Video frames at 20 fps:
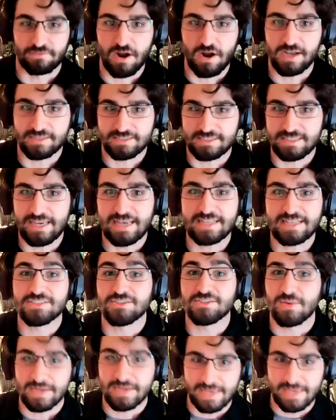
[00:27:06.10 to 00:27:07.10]
frost again.
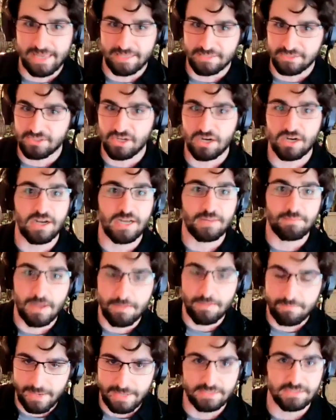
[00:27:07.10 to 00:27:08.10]
So I can't start like
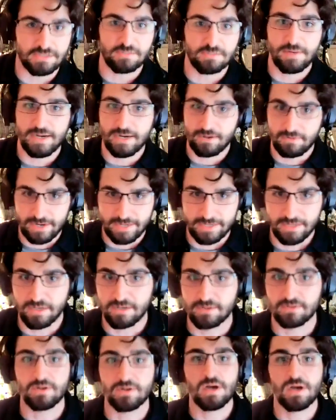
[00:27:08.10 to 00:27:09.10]
my basil, my
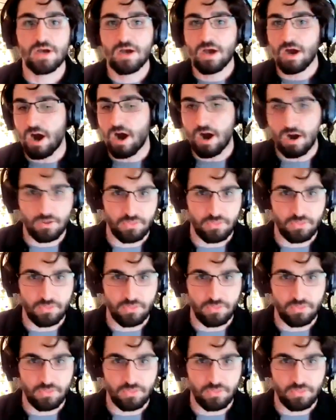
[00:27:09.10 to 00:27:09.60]
oregano, yeah.